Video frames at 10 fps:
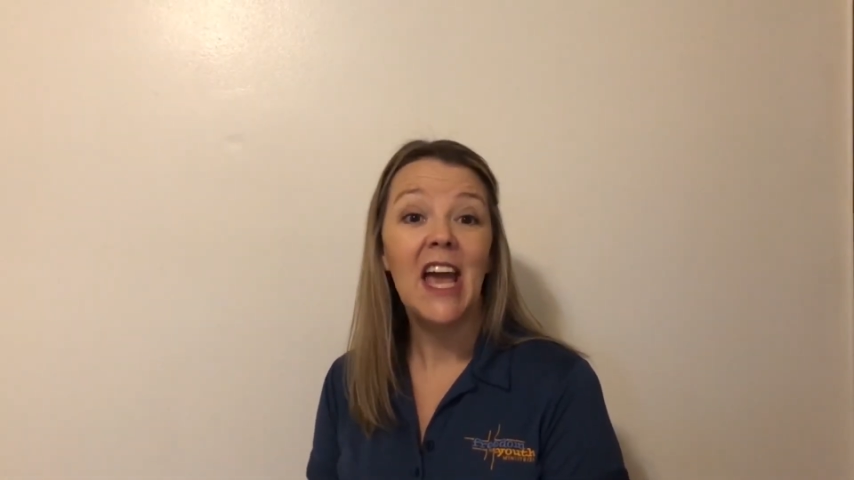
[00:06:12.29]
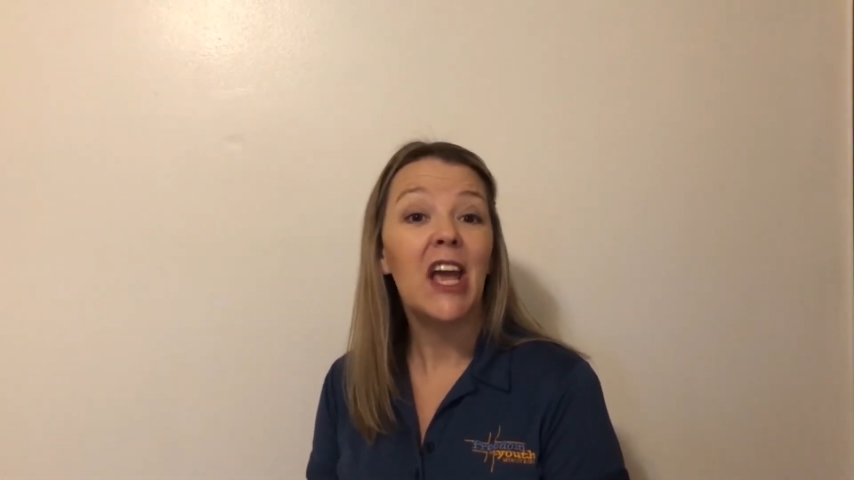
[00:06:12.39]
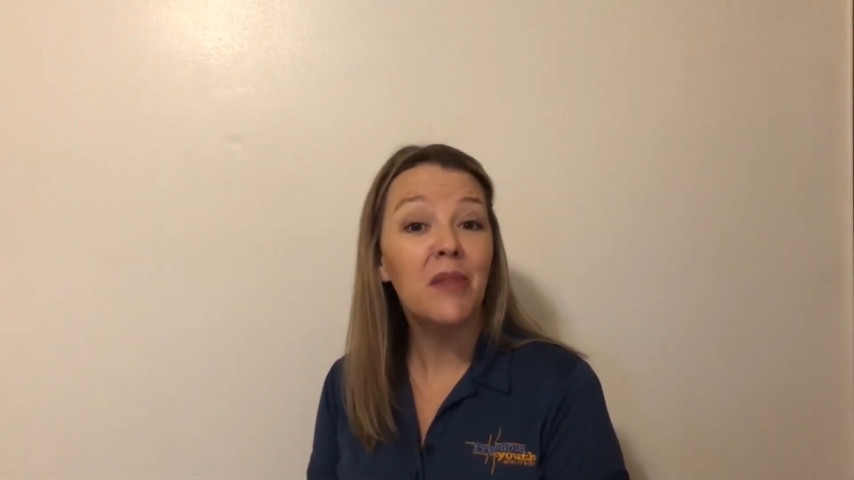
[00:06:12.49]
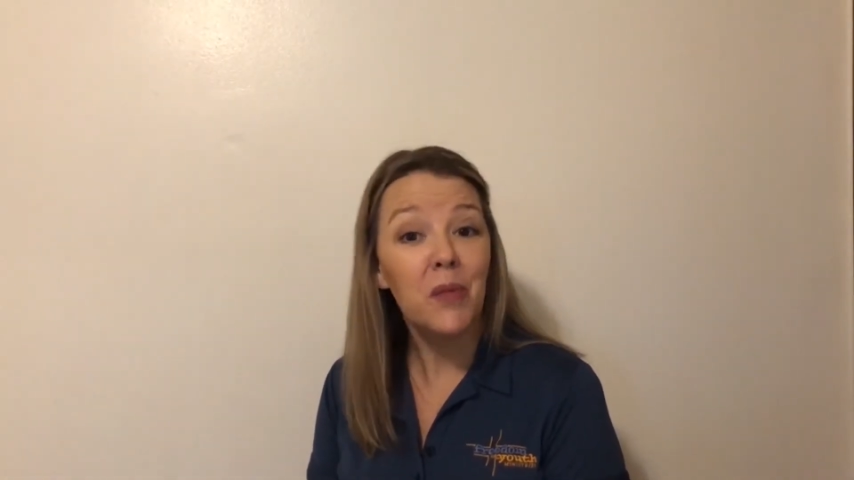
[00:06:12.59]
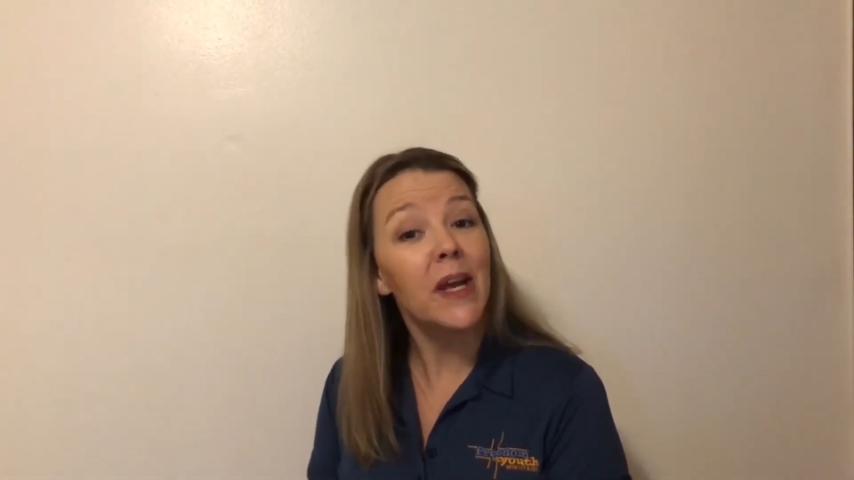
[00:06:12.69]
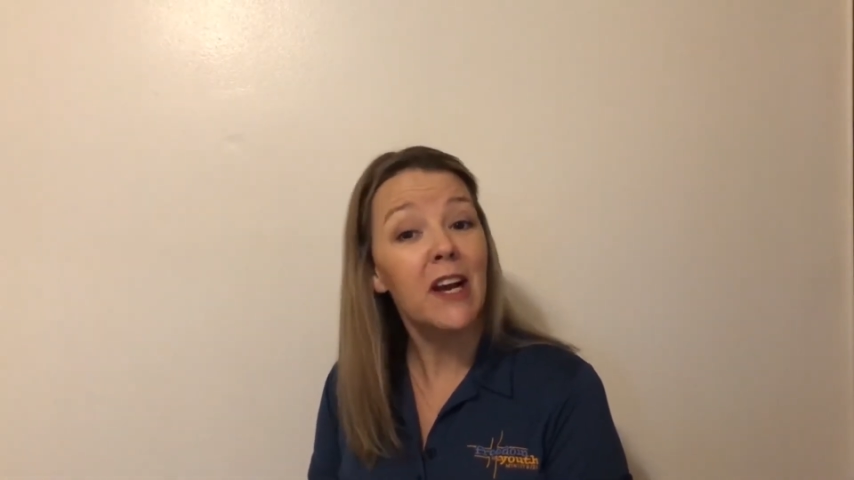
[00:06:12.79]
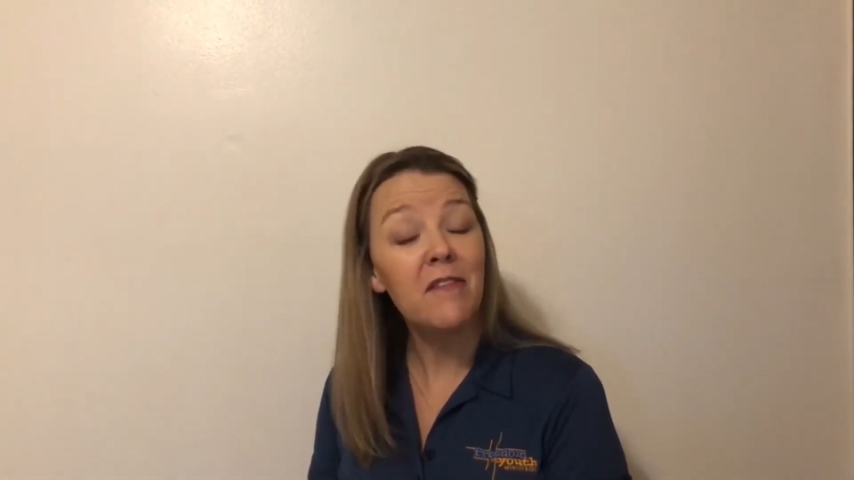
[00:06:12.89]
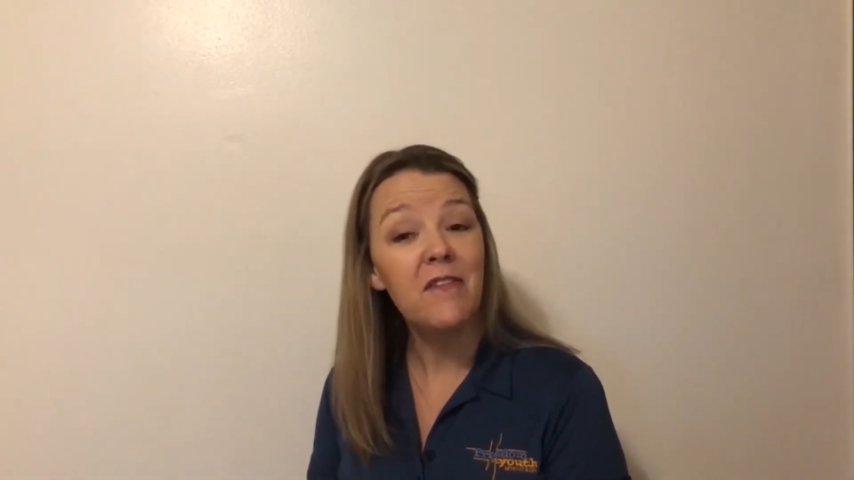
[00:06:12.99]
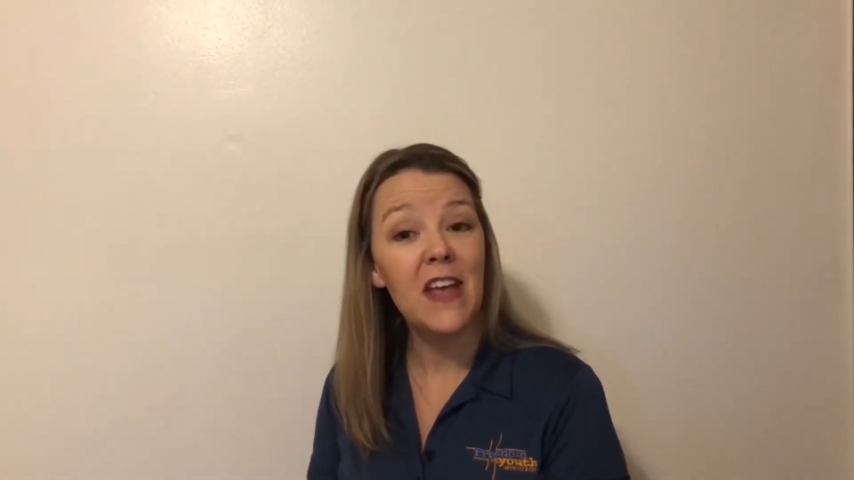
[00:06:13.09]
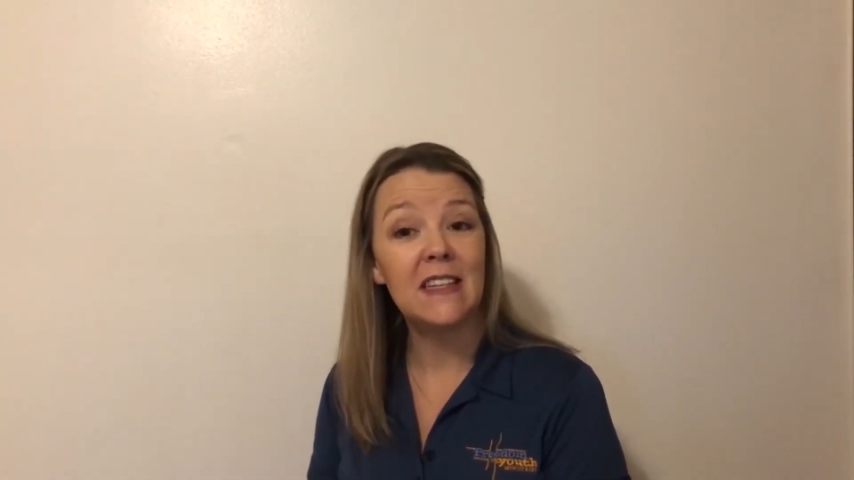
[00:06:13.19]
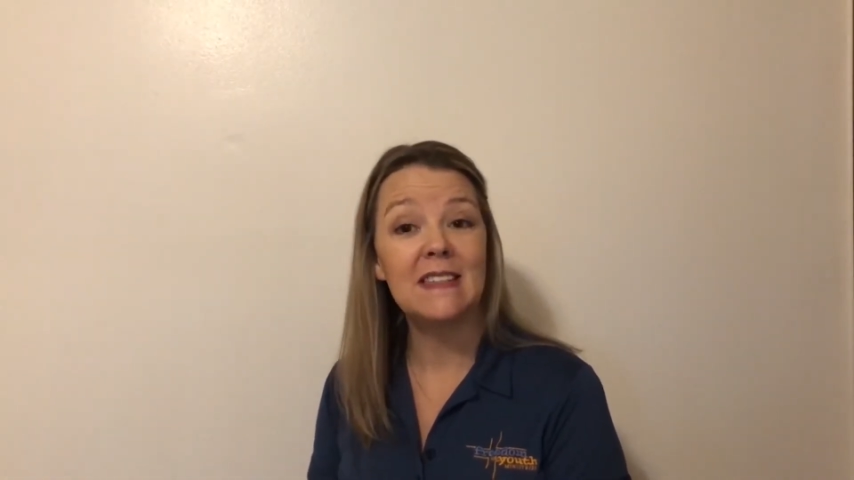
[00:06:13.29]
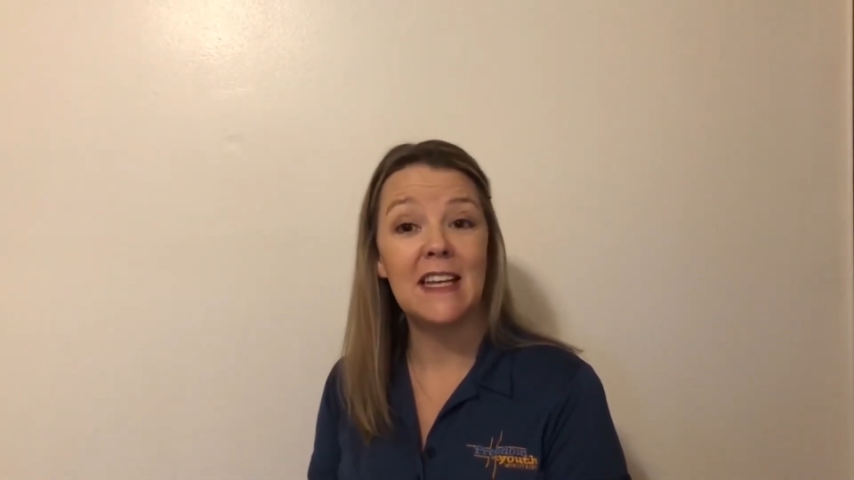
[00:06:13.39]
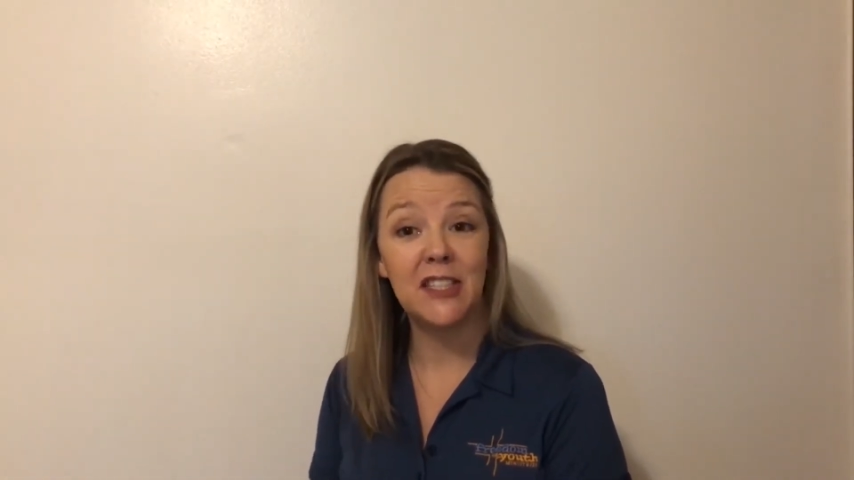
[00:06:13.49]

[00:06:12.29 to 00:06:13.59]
If we confess that